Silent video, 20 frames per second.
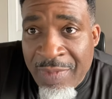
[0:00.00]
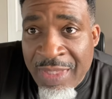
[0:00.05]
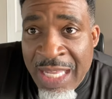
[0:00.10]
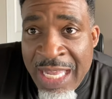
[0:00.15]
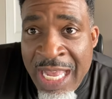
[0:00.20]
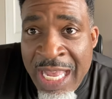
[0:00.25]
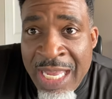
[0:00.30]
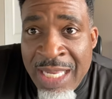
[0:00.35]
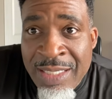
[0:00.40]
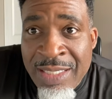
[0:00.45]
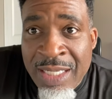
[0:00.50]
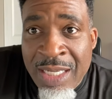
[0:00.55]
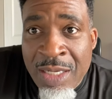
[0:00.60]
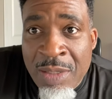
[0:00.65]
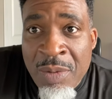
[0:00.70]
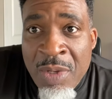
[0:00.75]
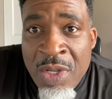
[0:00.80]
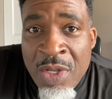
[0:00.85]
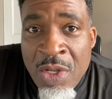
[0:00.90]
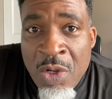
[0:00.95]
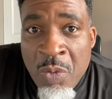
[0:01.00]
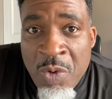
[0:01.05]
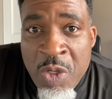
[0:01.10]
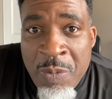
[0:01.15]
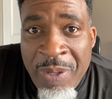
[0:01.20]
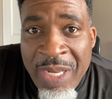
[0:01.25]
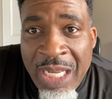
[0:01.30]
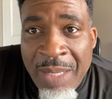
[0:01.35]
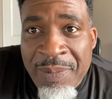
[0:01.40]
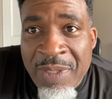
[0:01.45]
And when you
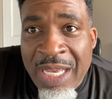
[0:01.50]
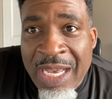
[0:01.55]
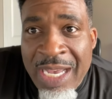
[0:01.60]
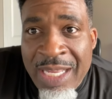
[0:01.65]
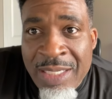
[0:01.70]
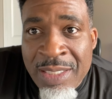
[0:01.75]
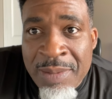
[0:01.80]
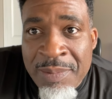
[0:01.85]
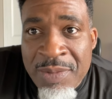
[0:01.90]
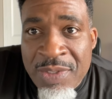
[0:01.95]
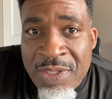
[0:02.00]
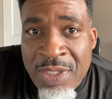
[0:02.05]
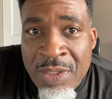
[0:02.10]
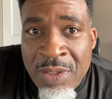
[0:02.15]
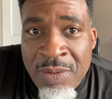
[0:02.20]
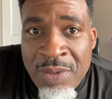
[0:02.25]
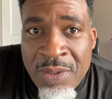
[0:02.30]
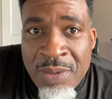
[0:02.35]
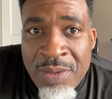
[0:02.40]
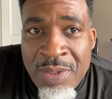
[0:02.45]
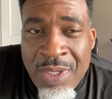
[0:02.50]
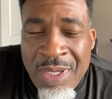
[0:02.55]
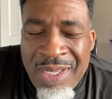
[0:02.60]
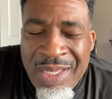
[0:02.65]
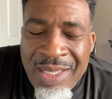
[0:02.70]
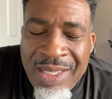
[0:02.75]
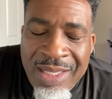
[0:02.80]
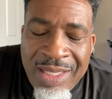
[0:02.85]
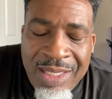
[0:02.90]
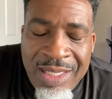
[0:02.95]
pick up the items, you know,
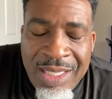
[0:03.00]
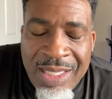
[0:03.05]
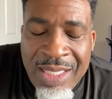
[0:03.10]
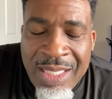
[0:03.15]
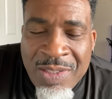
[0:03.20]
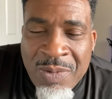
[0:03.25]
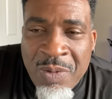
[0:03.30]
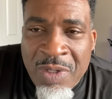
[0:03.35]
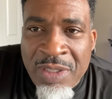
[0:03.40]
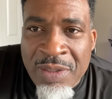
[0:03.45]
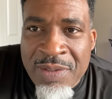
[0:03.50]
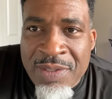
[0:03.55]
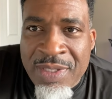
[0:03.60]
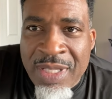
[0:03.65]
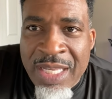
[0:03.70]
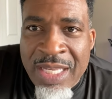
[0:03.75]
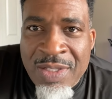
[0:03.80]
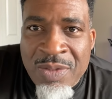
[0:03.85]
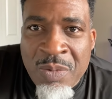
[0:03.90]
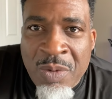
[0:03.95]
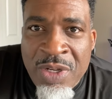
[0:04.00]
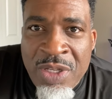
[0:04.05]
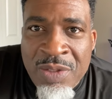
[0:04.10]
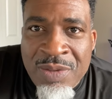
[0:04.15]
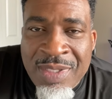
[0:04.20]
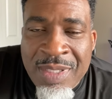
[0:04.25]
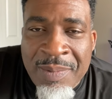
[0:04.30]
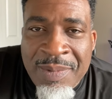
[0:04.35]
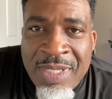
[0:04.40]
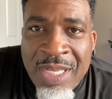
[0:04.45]
it's one of those things where you
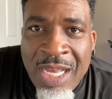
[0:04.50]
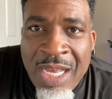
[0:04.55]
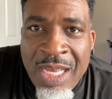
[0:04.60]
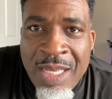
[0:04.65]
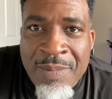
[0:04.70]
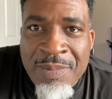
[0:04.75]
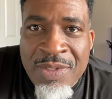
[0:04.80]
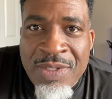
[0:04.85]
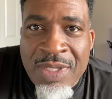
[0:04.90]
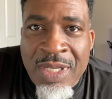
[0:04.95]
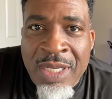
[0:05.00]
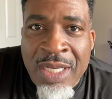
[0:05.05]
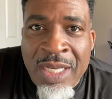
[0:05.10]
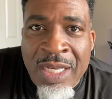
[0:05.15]
sometimes,